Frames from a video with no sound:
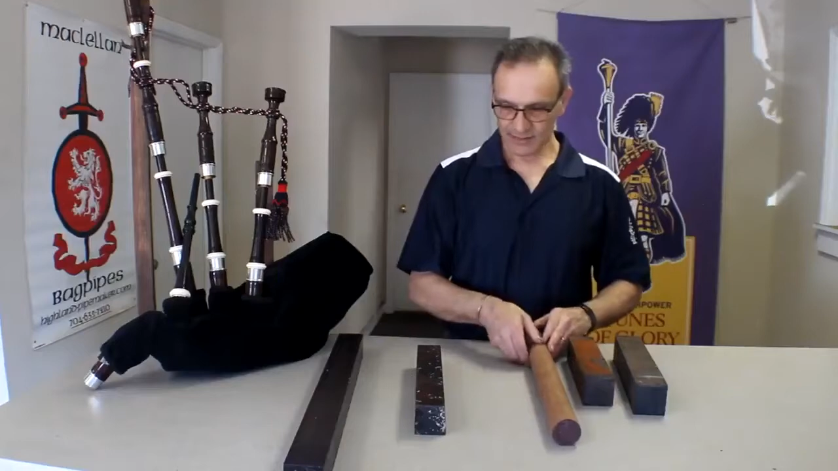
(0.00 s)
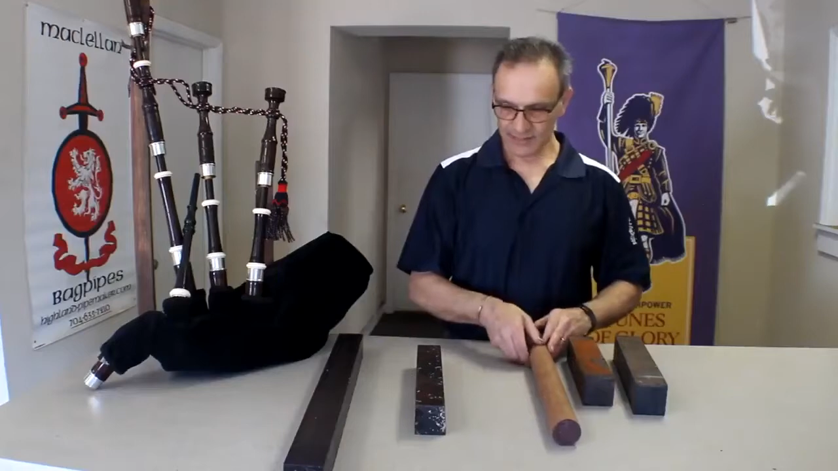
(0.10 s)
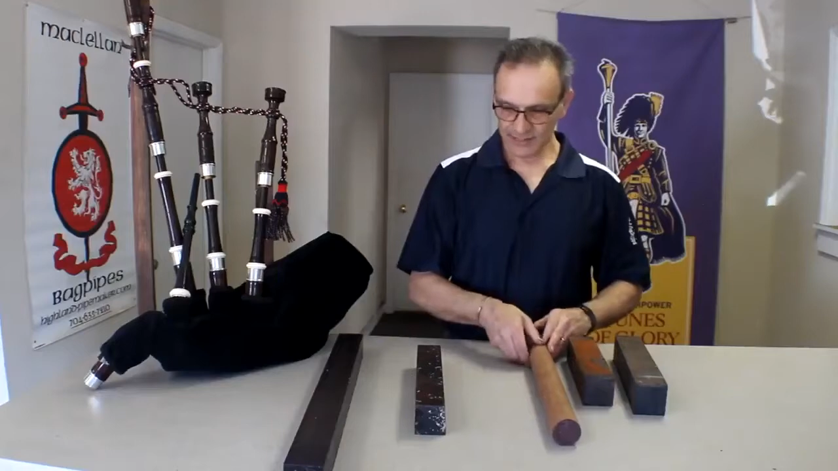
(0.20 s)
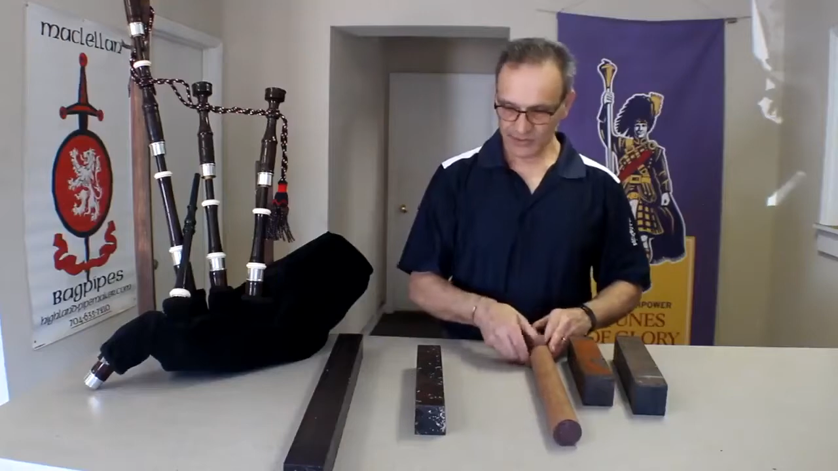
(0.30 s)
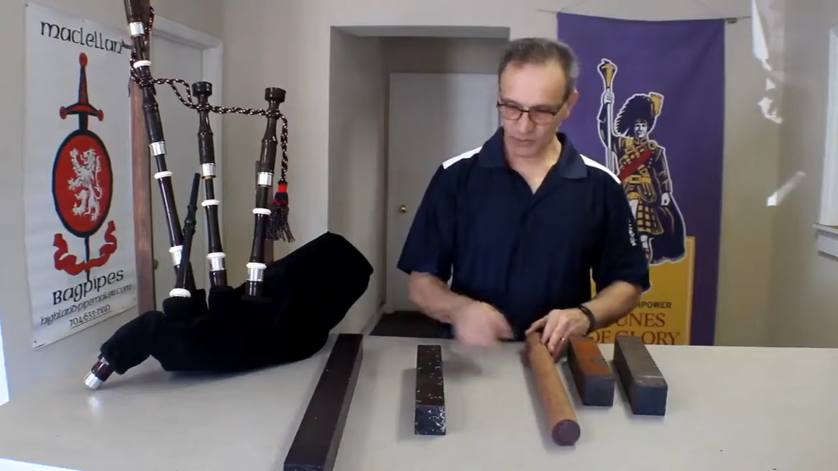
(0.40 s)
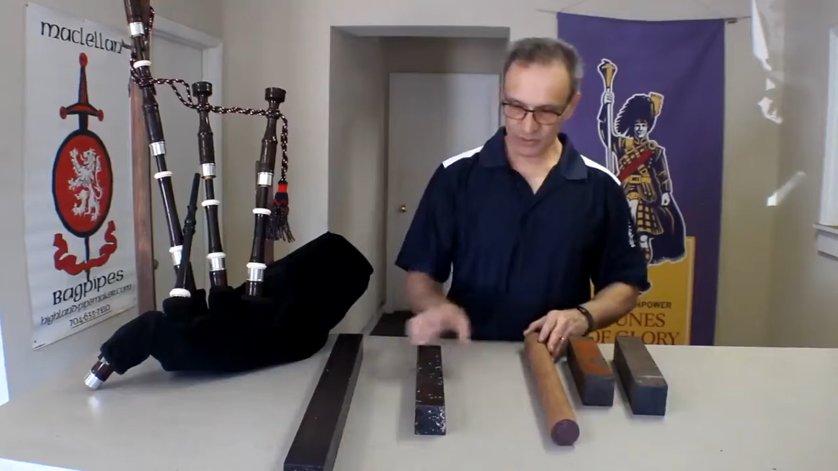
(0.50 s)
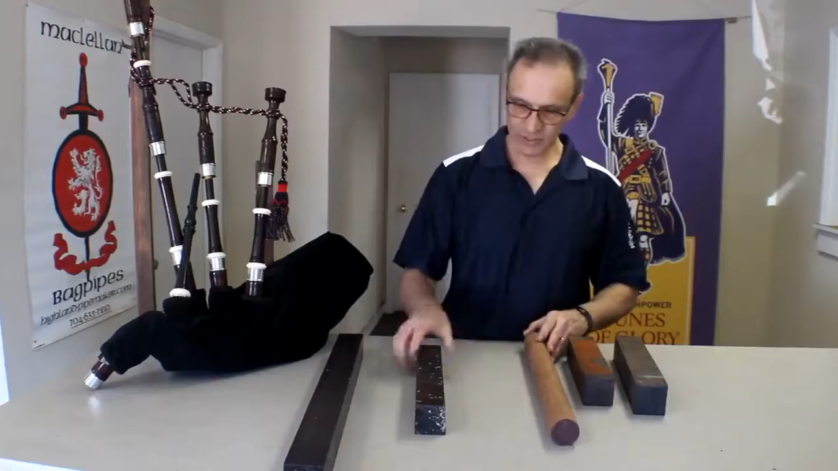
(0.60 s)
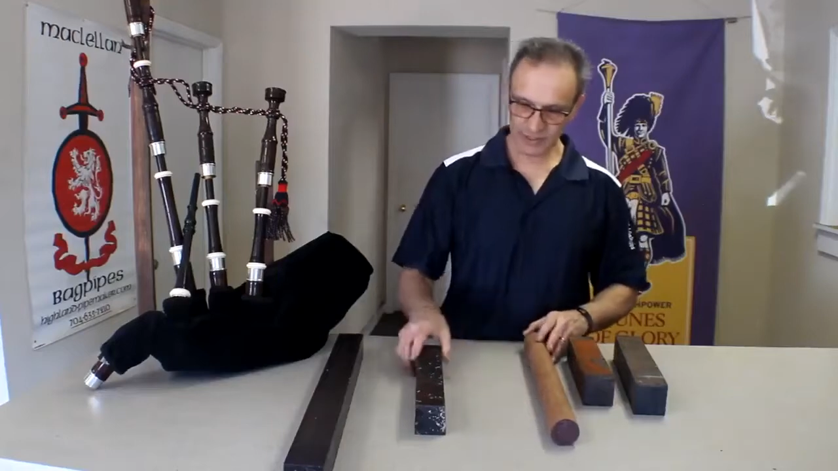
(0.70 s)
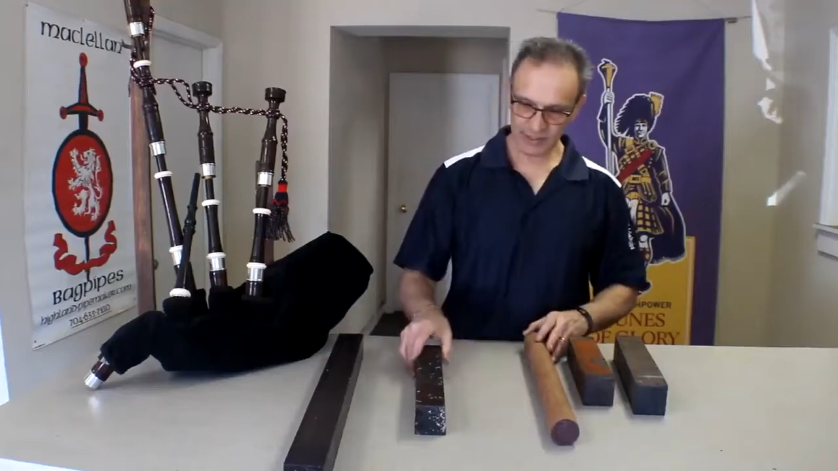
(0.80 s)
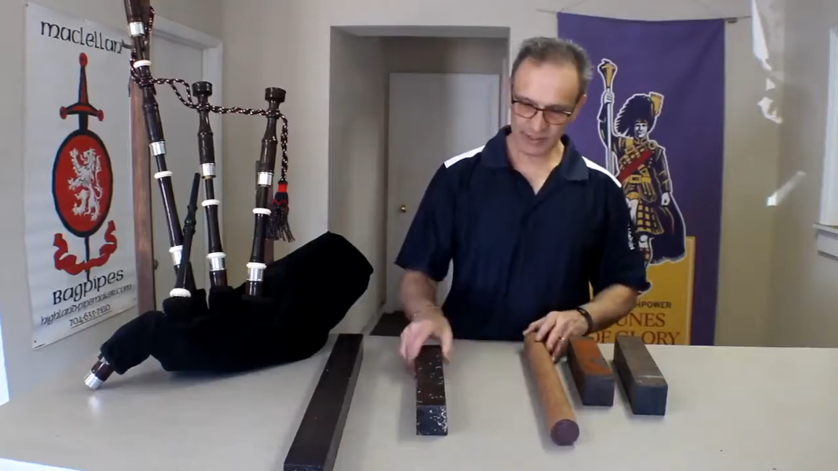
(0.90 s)
This wood
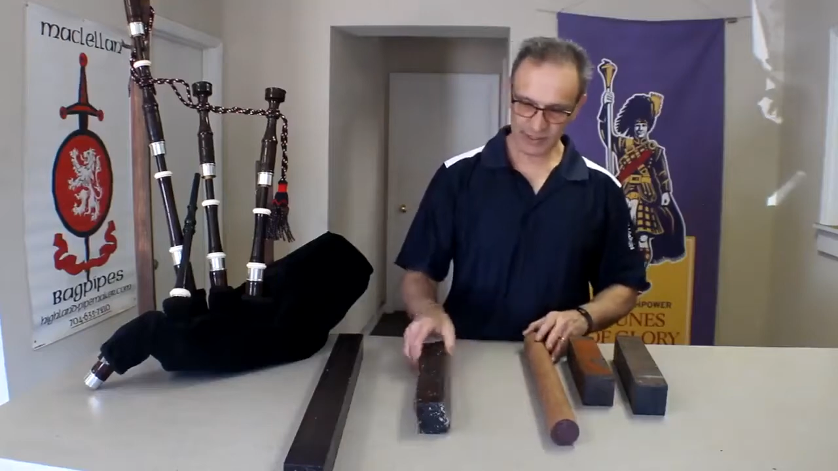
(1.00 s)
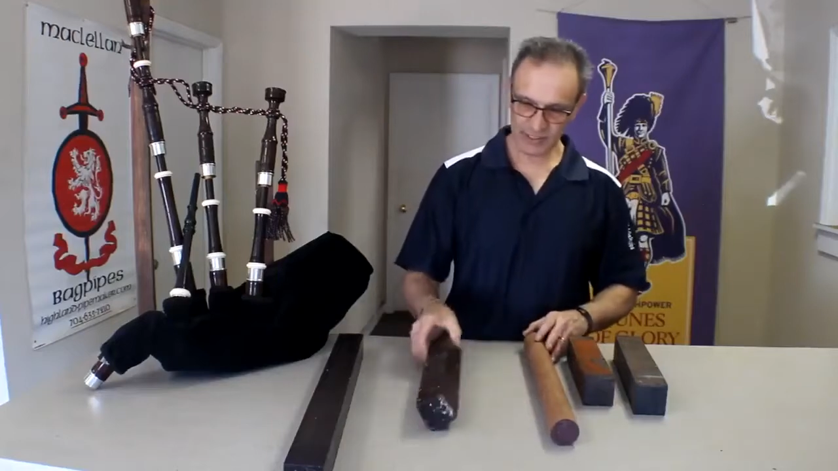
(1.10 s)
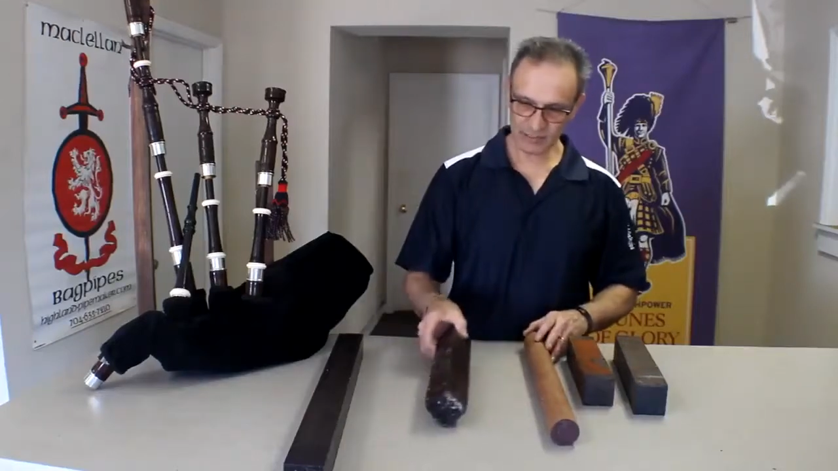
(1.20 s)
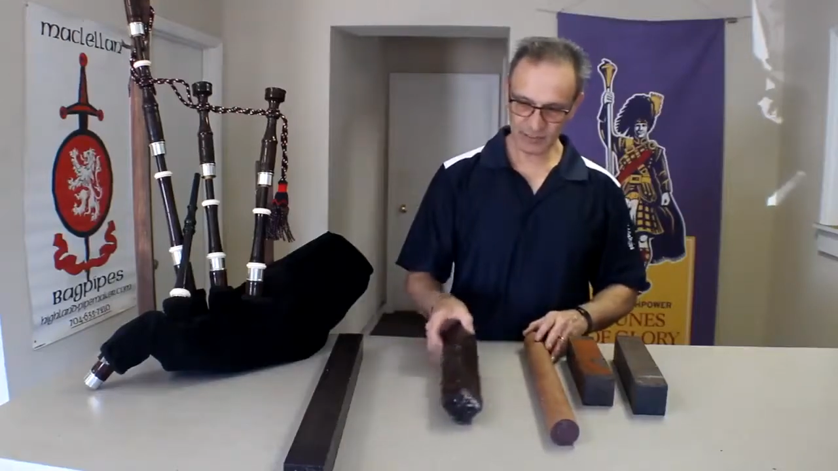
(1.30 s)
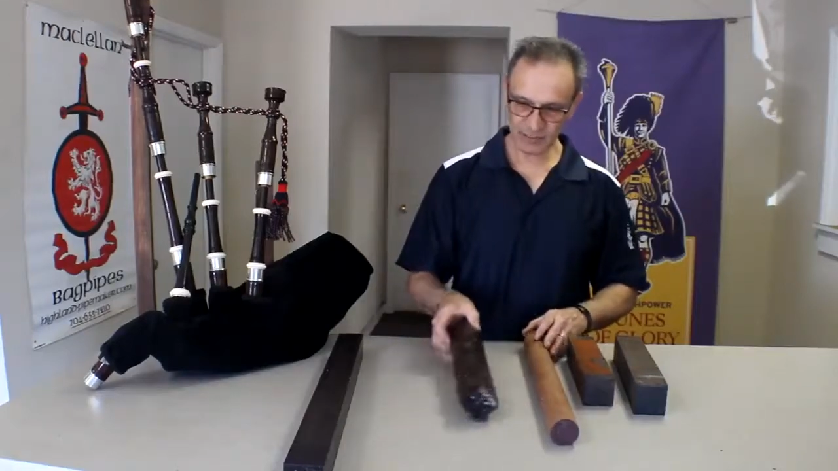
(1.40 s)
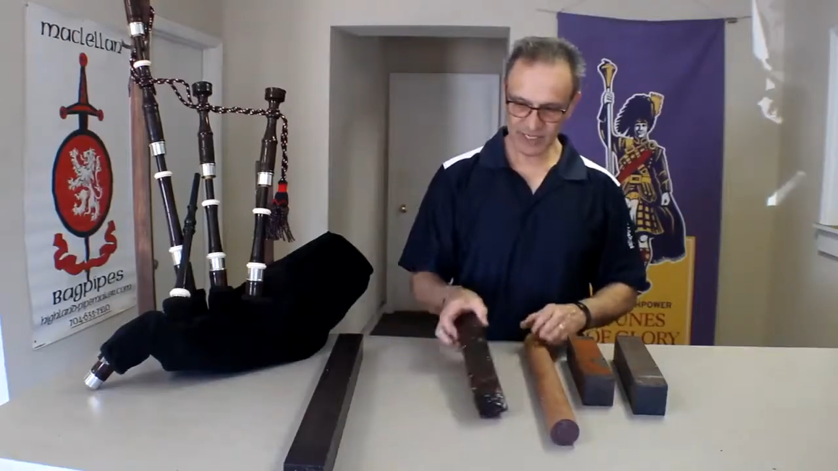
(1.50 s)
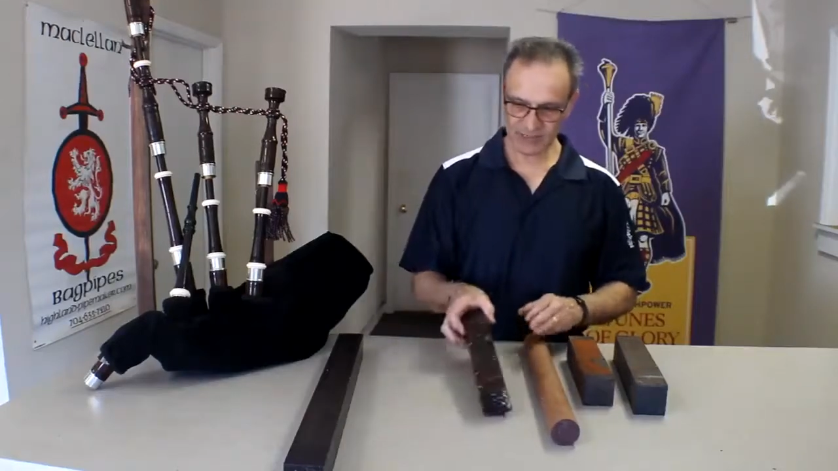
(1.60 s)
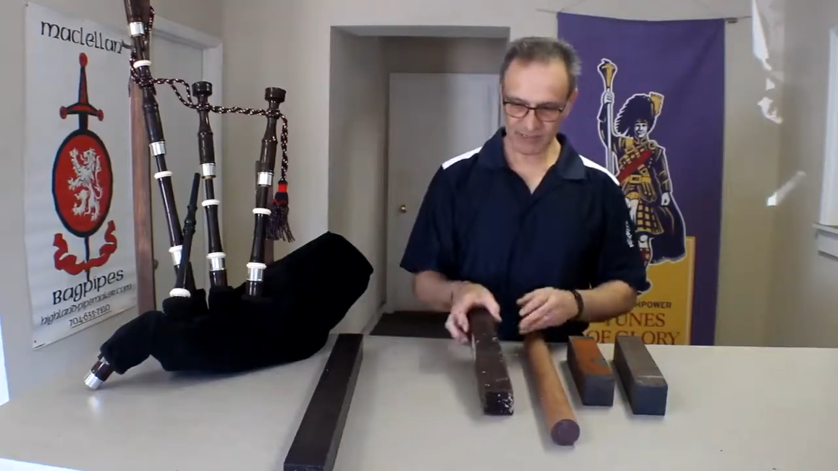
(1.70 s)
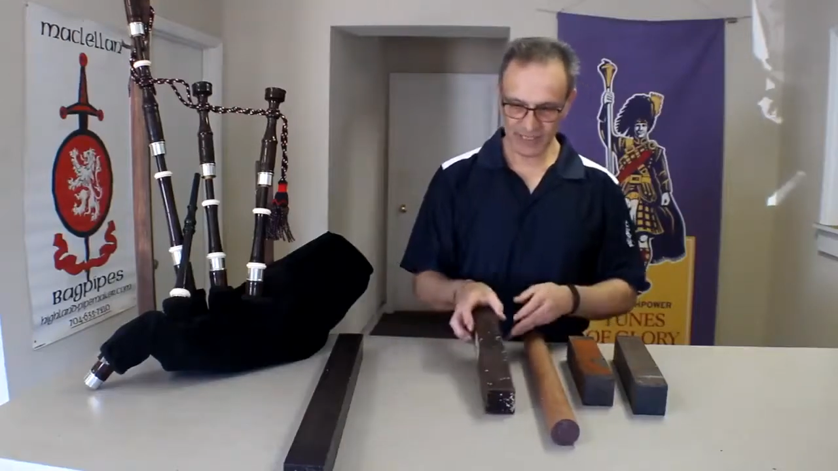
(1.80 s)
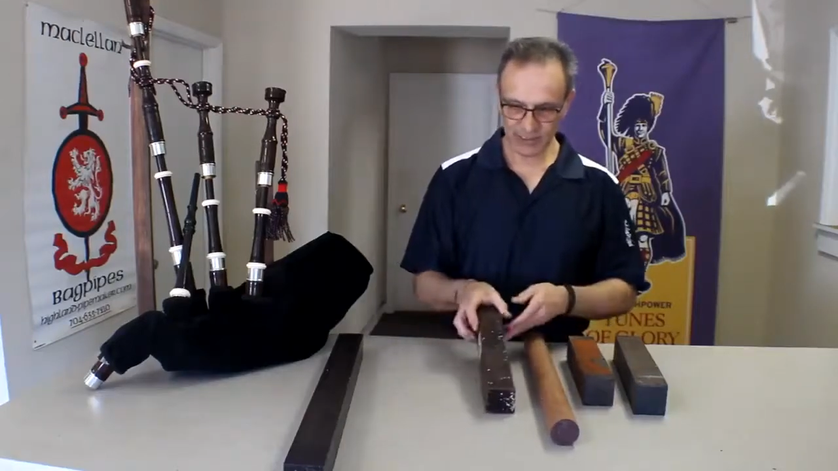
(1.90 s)
is
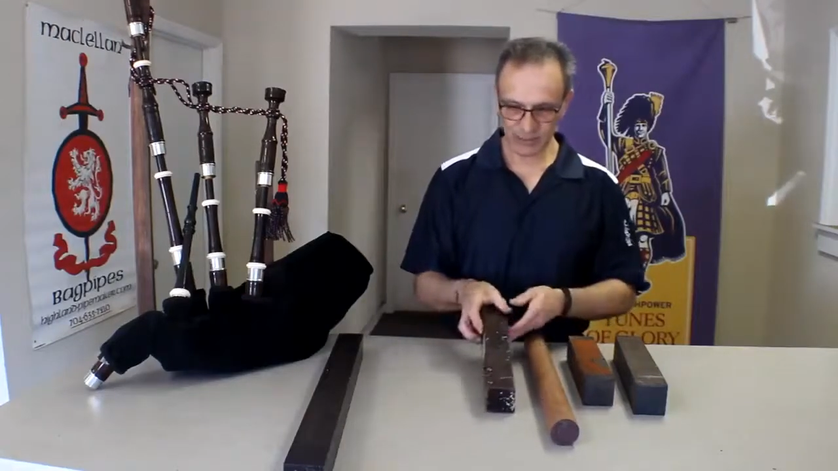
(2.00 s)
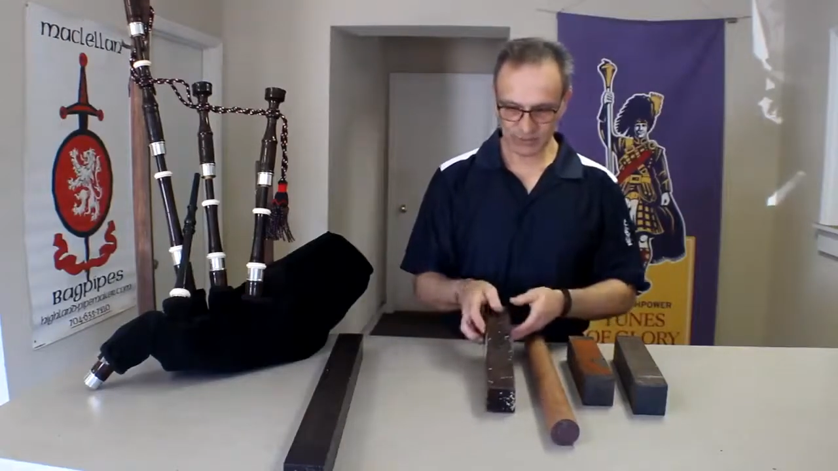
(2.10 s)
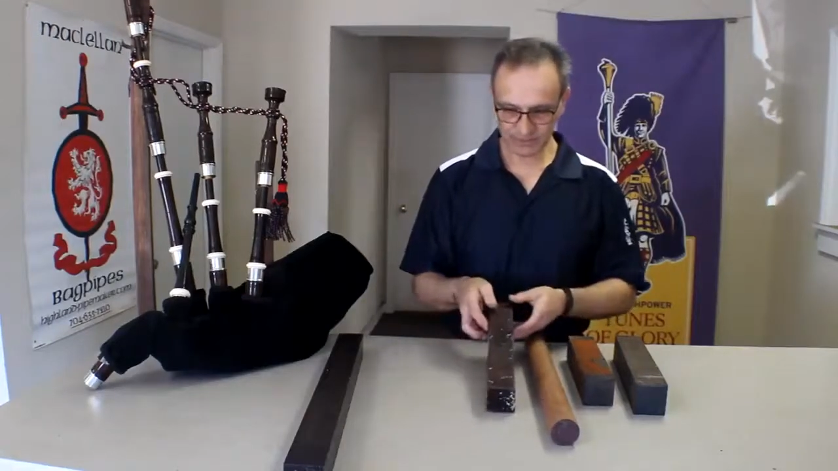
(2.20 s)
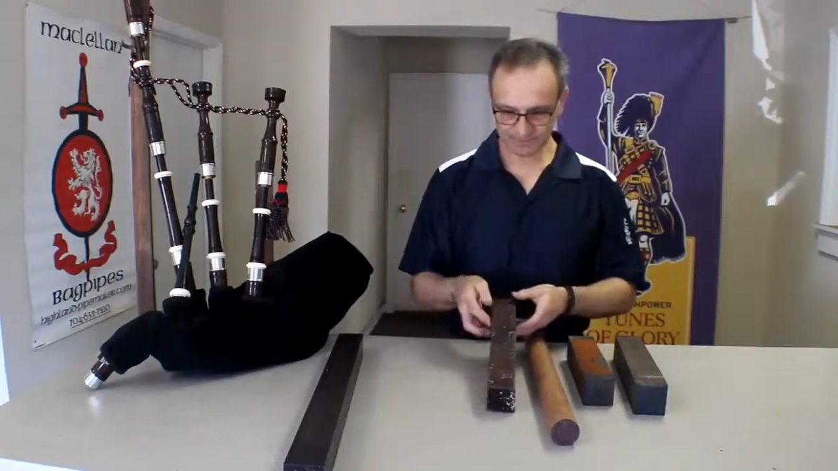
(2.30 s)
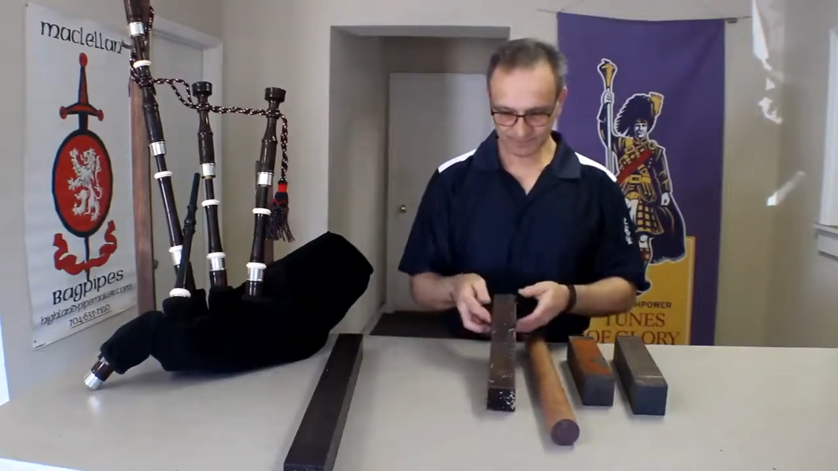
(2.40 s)
Burmese blackwood.